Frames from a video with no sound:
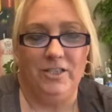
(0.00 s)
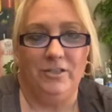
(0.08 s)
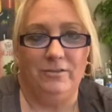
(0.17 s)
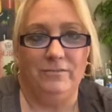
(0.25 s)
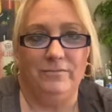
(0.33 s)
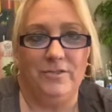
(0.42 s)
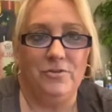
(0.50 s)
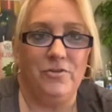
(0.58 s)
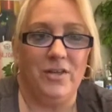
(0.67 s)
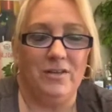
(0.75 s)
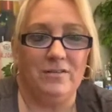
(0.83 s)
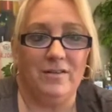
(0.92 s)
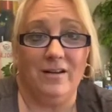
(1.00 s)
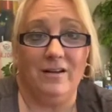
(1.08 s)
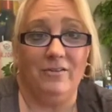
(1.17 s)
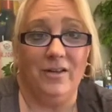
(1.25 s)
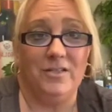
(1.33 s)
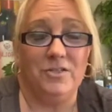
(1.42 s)
you know, do things that I
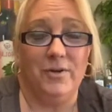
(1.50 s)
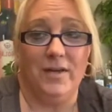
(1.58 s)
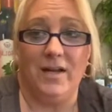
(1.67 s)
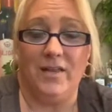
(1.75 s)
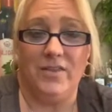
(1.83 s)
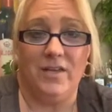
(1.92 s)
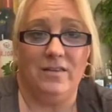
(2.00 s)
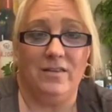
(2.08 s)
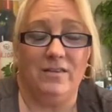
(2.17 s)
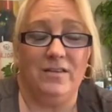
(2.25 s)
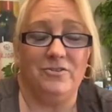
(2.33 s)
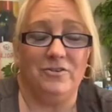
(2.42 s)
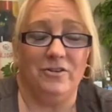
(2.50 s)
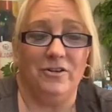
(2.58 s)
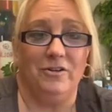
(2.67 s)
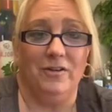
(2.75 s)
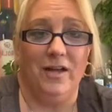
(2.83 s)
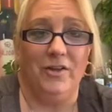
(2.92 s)
don't like doing. And I think that these are a
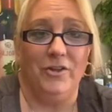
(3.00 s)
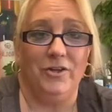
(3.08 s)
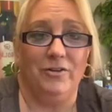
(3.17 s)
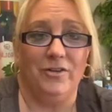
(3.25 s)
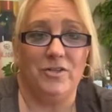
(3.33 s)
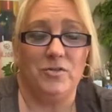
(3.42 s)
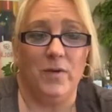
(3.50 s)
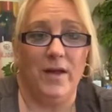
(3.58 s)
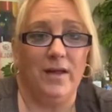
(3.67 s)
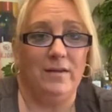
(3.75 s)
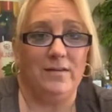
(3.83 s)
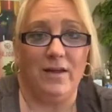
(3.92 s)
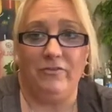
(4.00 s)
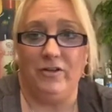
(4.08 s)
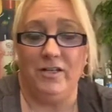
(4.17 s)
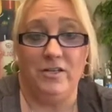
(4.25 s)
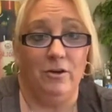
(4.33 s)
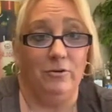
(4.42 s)
little healthier this way.
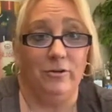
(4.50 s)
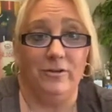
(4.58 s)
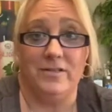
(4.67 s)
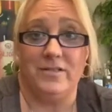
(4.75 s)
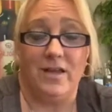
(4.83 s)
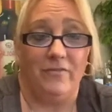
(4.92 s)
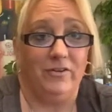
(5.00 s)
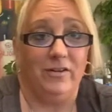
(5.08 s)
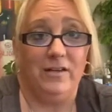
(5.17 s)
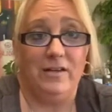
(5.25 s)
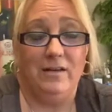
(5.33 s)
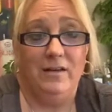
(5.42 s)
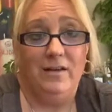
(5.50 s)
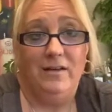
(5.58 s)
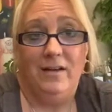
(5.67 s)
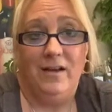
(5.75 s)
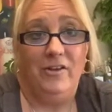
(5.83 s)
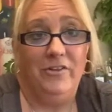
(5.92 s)
Definitely yogurt is definitely
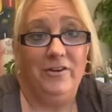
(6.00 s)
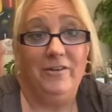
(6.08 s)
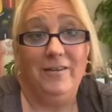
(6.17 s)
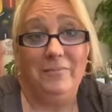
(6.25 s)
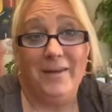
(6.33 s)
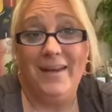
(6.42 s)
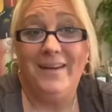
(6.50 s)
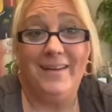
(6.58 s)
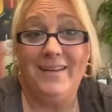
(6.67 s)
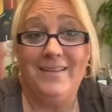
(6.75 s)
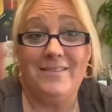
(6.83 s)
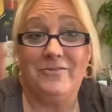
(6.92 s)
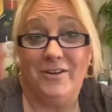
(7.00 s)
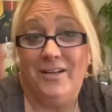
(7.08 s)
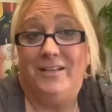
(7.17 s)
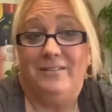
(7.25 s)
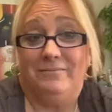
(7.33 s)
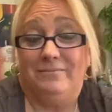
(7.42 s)
healthier than mayonnaise,
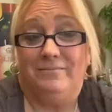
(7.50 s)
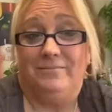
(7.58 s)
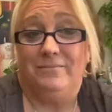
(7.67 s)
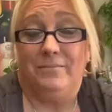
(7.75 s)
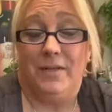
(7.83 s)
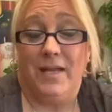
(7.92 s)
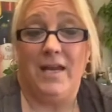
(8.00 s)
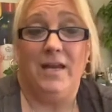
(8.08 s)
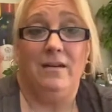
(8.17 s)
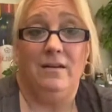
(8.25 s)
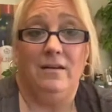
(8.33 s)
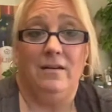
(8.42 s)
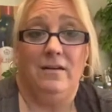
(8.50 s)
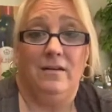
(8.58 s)
right? Plain,